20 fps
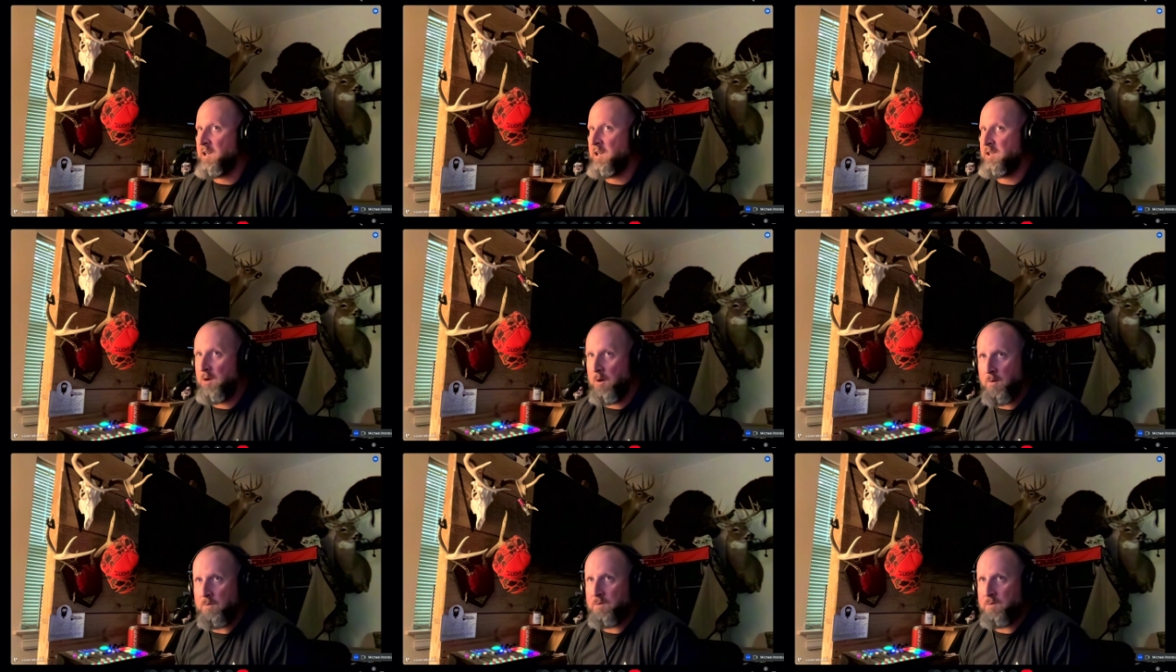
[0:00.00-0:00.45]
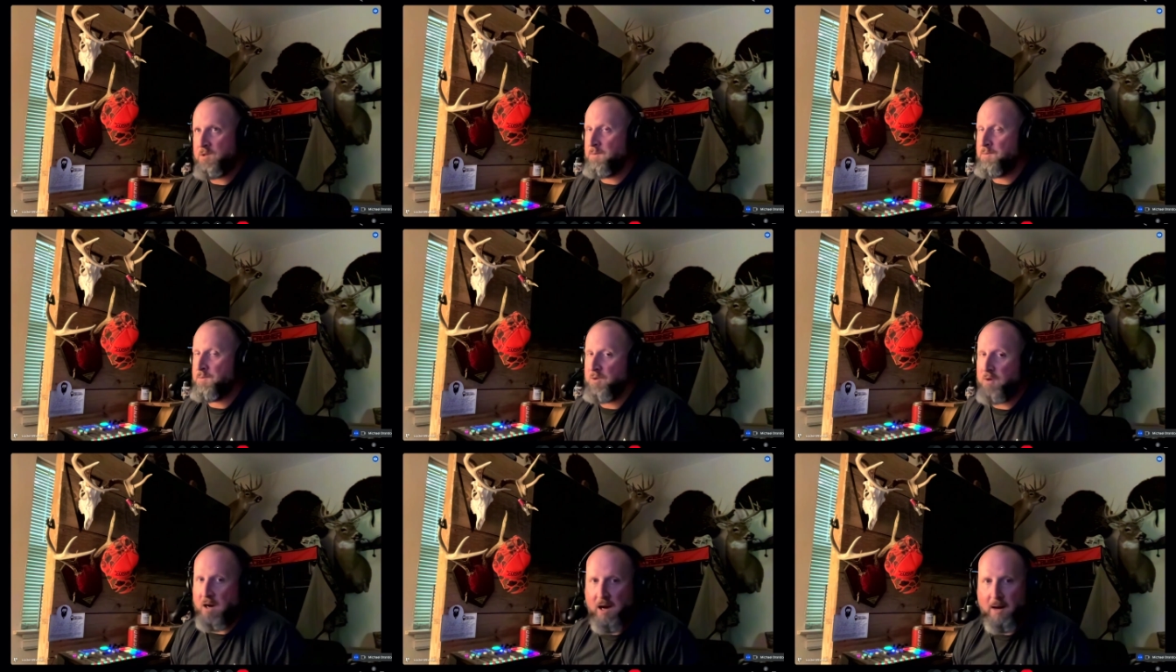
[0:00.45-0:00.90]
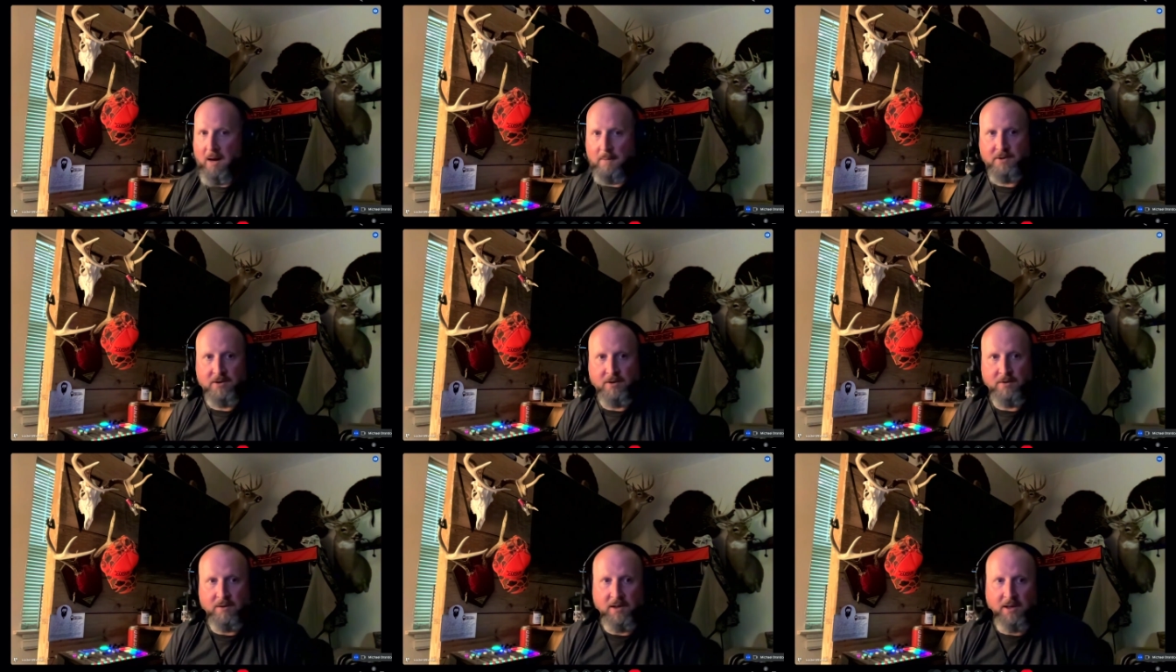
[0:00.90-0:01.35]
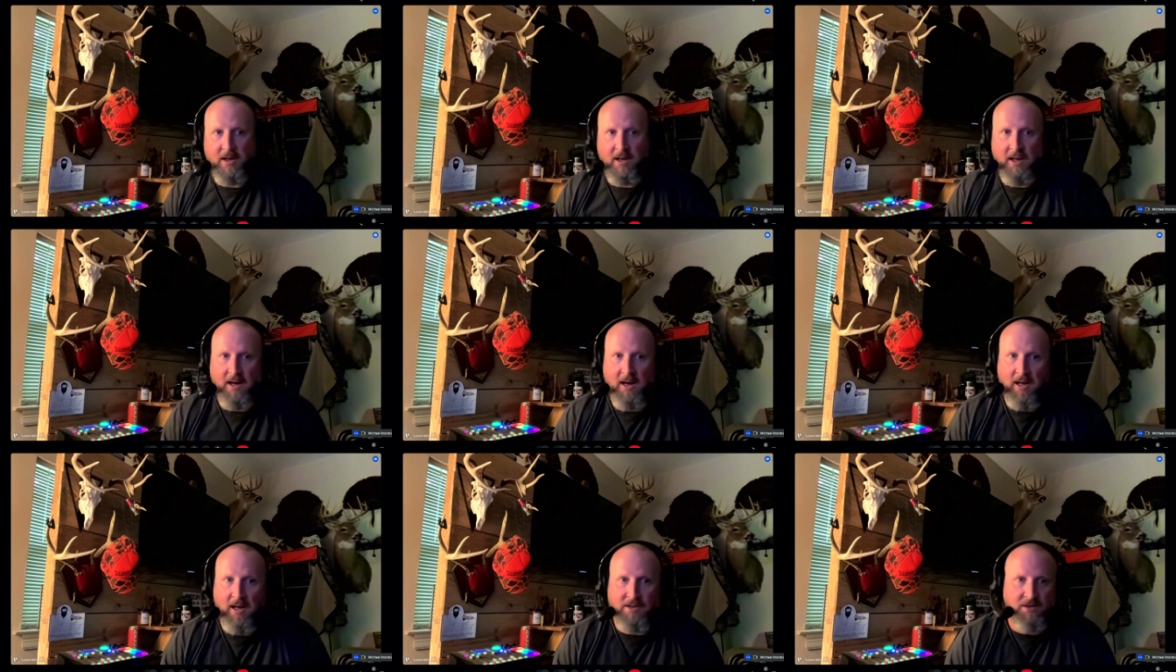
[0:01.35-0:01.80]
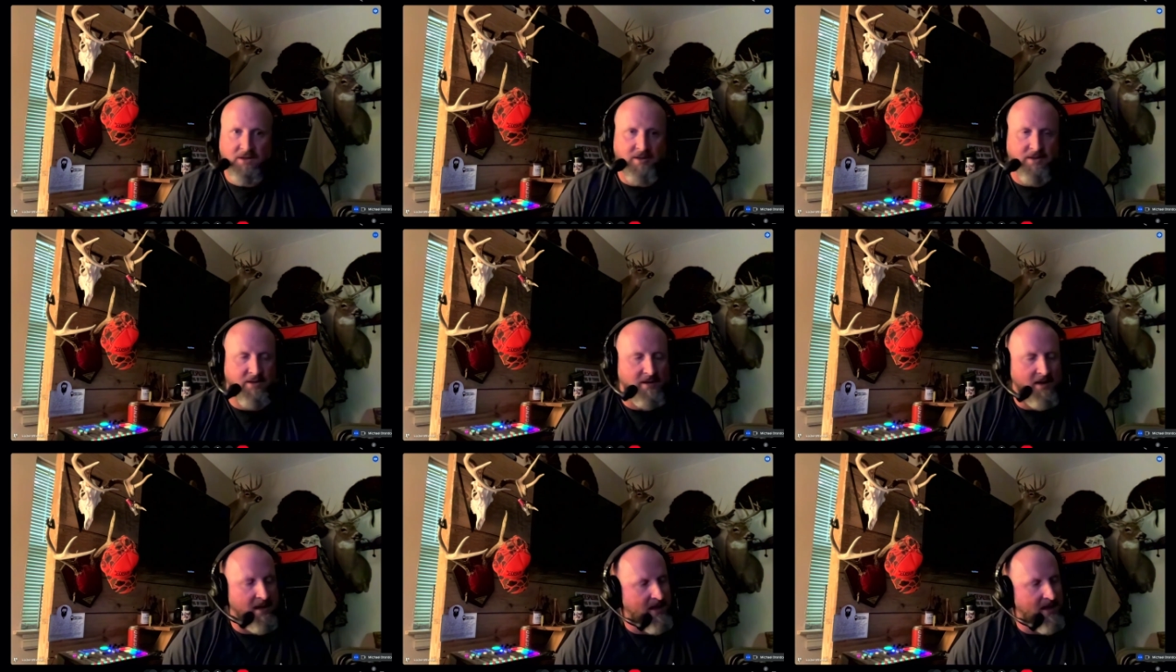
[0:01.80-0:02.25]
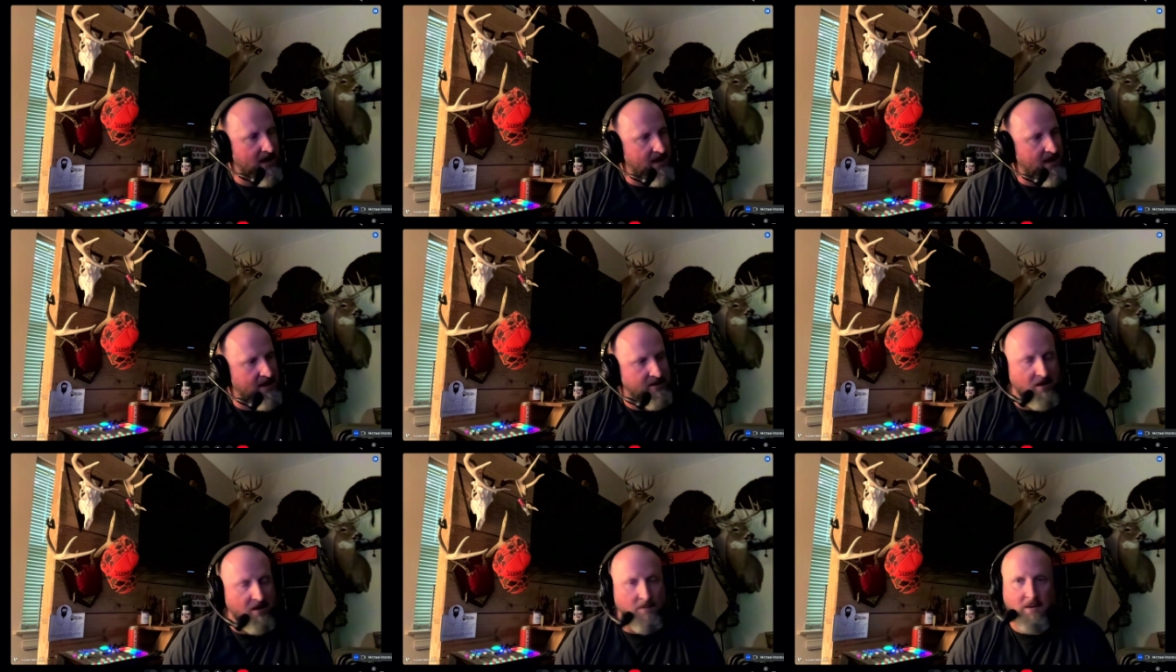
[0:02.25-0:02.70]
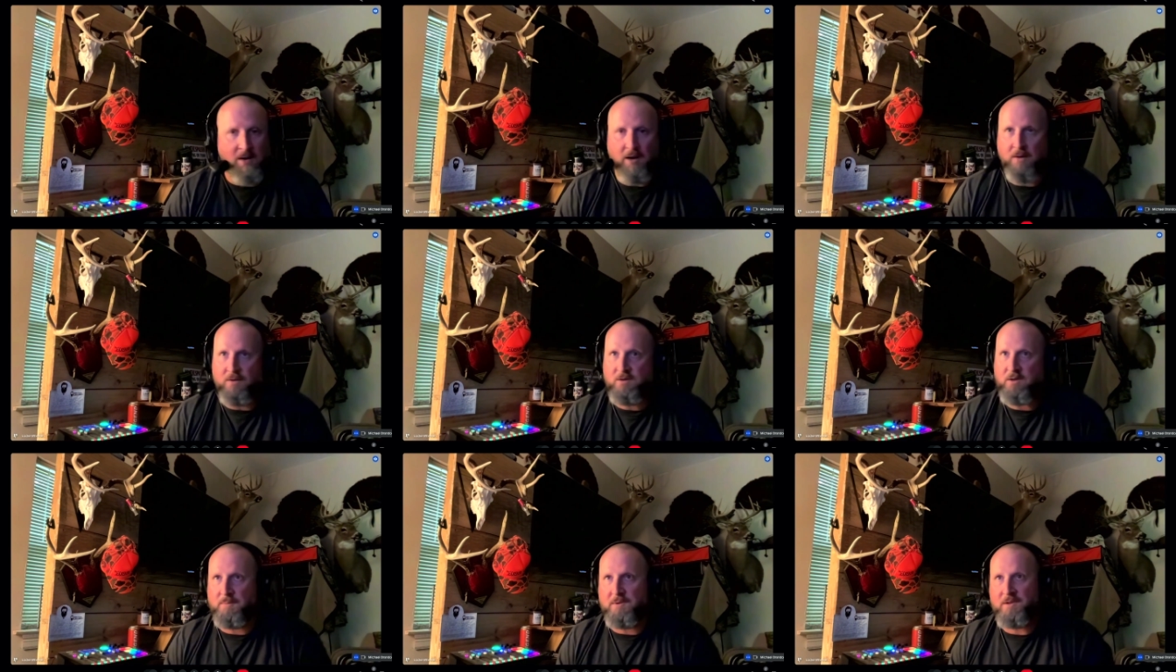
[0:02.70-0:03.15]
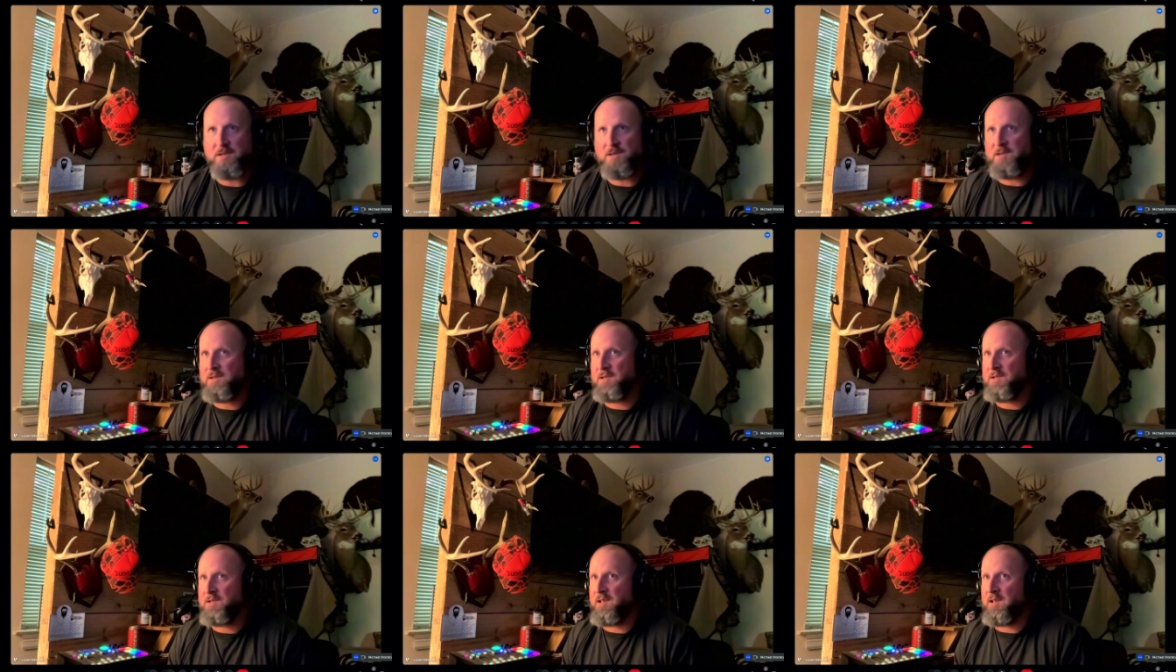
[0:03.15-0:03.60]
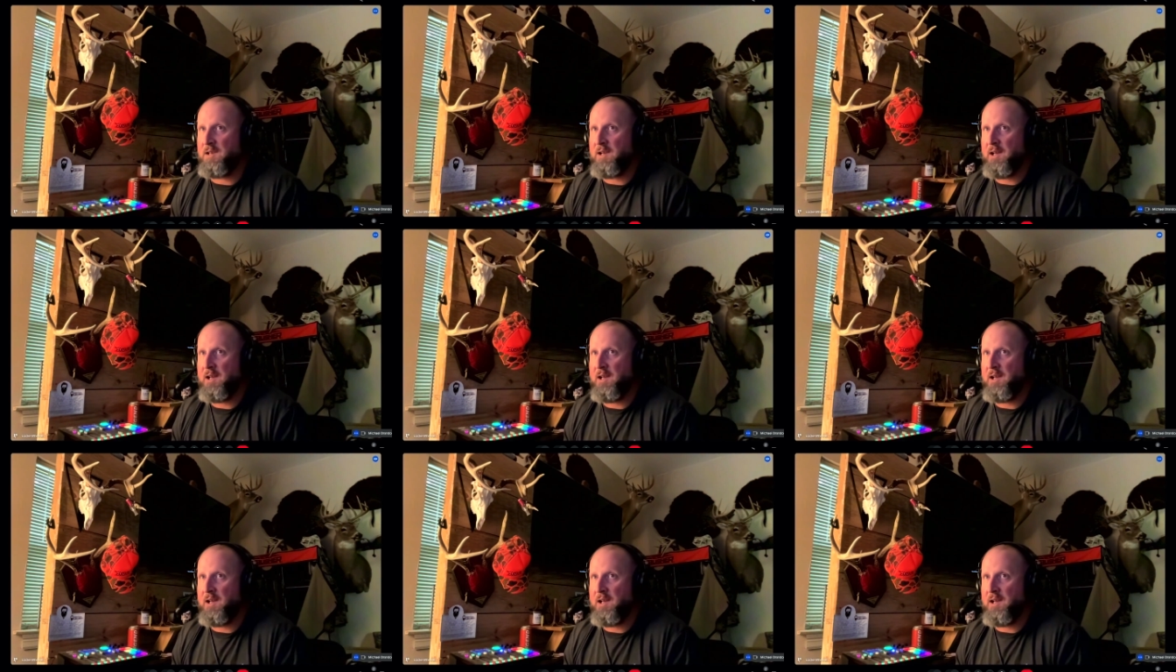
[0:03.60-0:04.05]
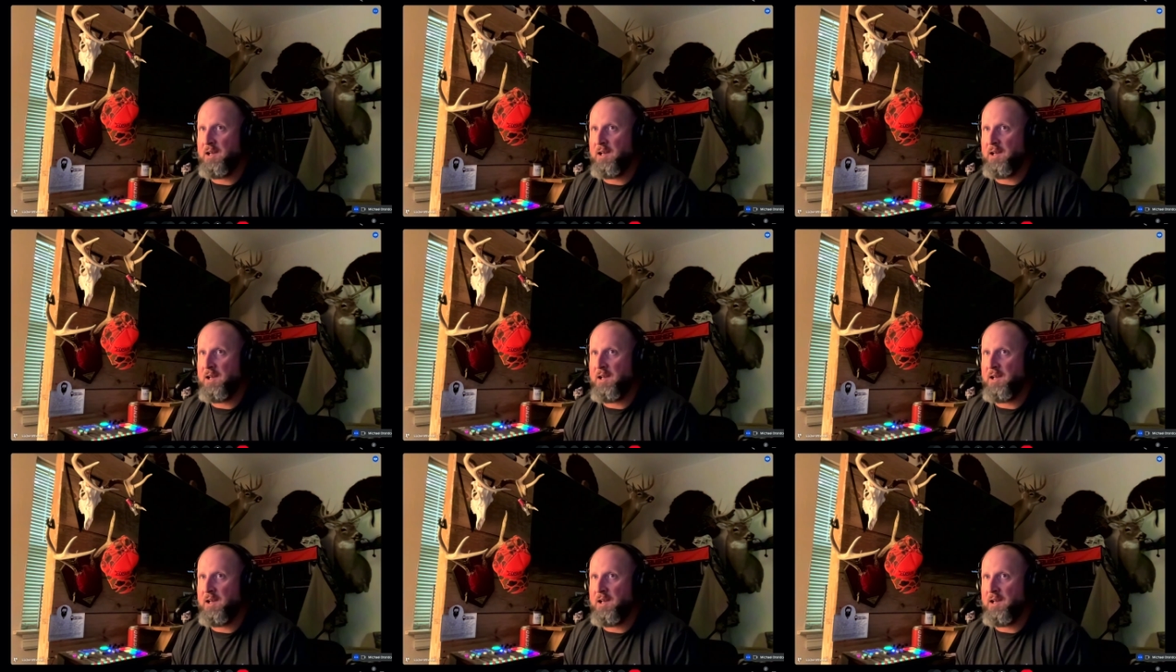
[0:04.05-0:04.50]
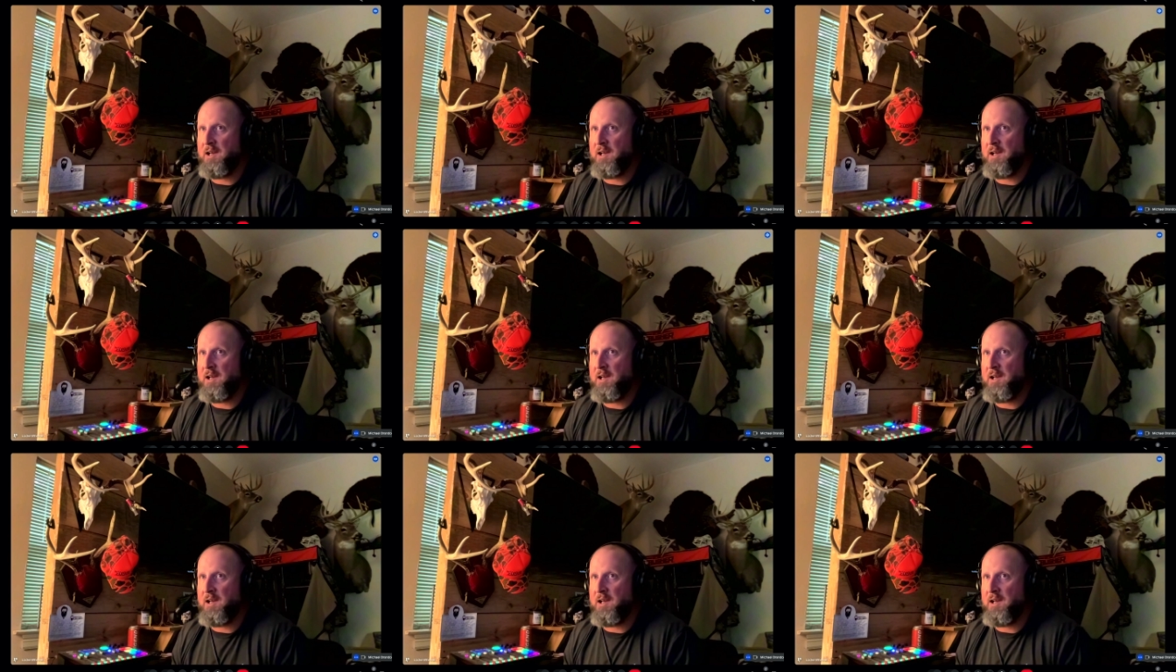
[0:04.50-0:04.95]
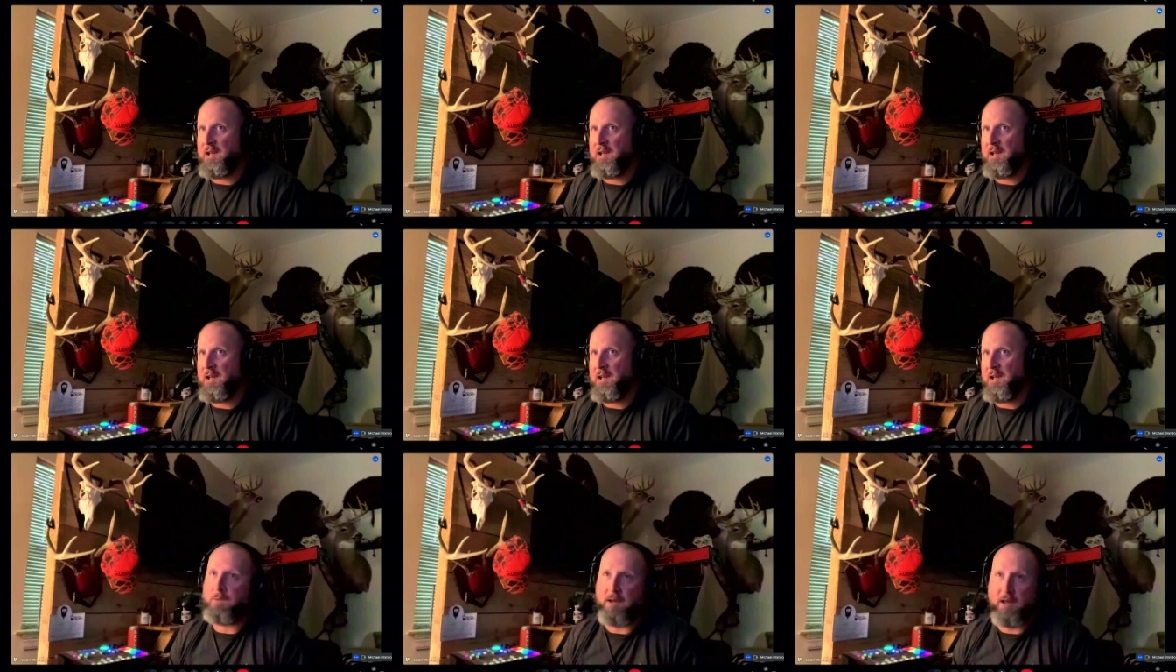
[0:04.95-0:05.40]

don't subscribe to it, and I kind of turn my nose up is that you can't kill from the couch.